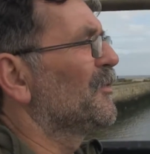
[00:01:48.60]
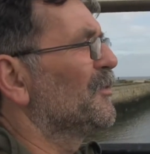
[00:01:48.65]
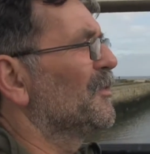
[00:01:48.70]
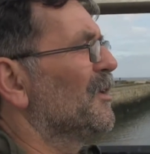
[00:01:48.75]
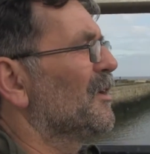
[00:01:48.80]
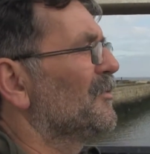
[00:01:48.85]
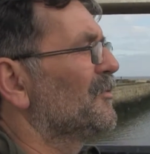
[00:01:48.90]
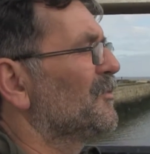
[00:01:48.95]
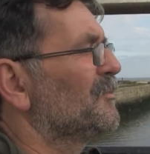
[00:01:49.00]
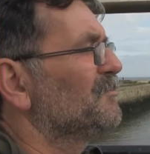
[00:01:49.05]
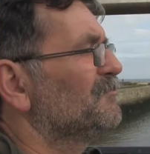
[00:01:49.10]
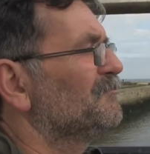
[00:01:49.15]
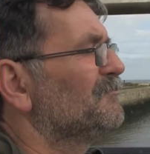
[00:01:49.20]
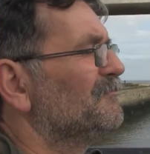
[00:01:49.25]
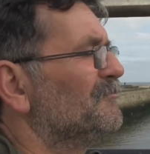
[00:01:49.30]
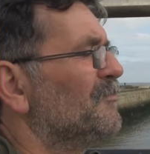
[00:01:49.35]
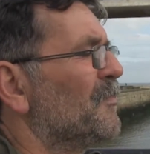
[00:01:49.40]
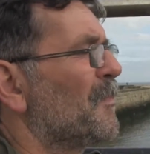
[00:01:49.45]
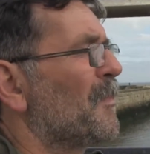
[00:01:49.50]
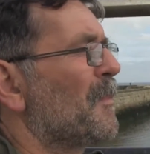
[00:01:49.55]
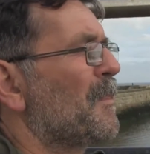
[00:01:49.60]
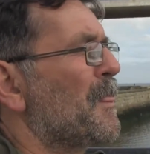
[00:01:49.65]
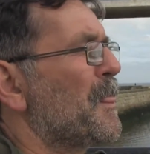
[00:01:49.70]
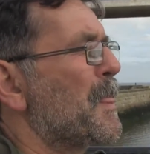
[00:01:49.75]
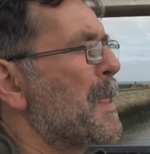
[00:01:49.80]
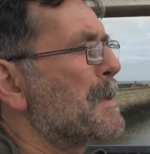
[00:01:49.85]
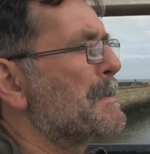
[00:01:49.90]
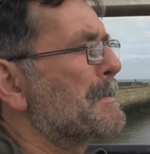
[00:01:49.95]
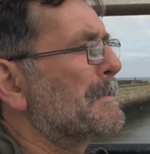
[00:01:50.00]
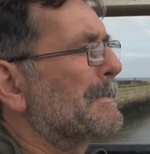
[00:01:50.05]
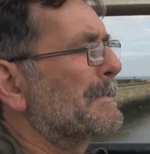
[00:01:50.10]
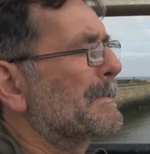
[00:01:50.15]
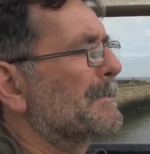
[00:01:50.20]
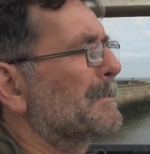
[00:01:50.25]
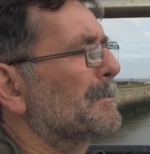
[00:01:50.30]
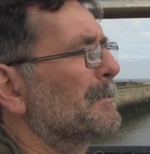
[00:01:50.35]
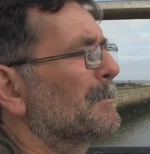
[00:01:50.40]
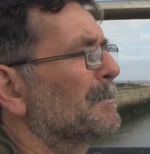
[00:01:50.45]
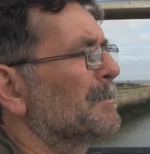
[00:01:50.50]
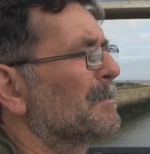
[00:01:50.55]
do you think that
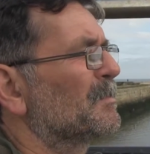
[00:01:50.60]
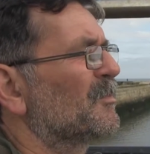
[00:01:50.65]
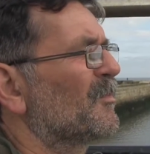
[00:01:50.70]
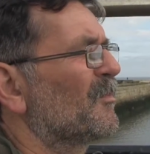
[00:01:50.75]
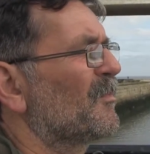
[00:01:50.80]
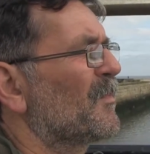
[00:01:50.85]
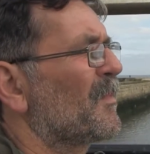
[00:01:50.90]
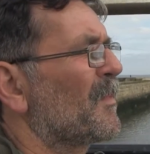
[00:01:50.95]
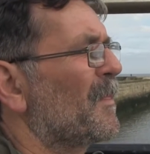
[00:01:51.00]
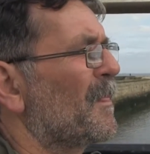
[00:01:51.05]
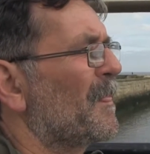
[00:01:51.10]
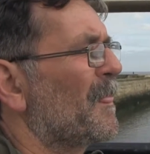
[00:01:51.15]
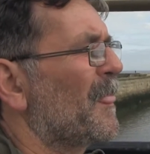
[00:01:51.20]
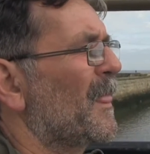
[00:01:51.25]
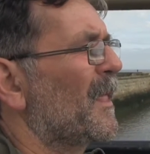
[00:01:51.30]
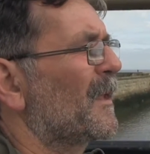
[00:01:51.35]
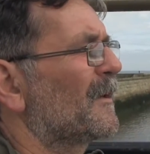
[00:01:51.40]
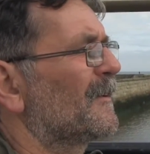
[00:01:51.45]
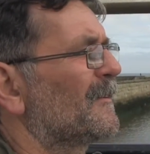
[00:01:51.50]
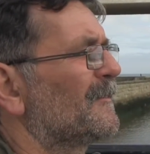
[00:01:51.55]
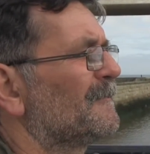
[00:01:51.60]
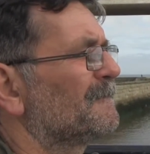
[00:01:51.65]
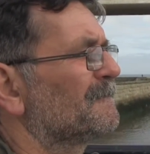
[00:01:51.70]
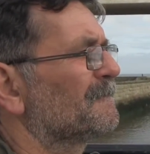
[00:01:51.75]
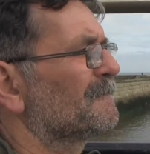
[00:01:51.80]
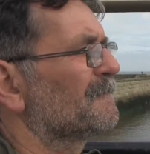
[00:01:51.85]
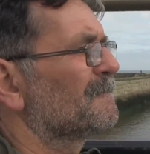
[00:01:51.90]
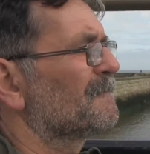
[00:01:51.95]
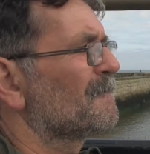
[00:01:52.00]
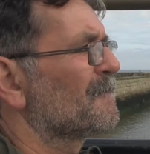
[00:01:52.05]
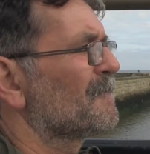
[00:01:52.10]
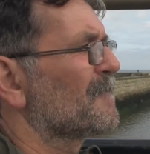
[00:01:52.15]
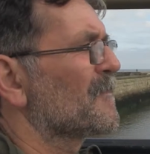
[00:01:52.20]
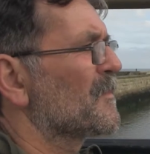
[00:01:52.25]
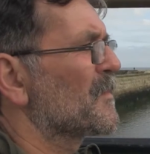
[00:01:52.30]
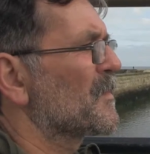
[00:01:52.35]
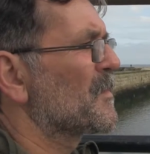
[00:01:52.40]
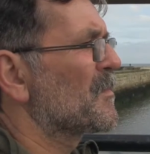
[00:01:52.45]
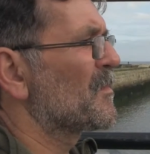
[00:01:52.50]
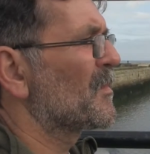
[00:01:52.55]
filth and
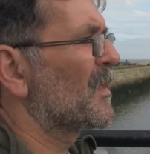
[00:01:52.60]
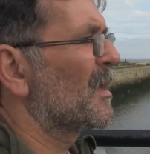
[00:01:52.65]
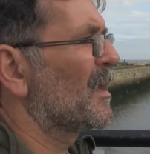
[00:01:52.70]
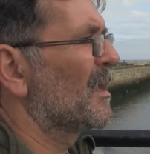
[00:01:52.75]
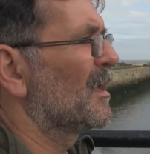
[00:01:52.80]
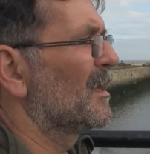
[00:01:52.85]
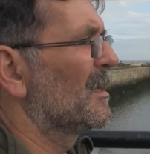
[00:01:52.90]
danger?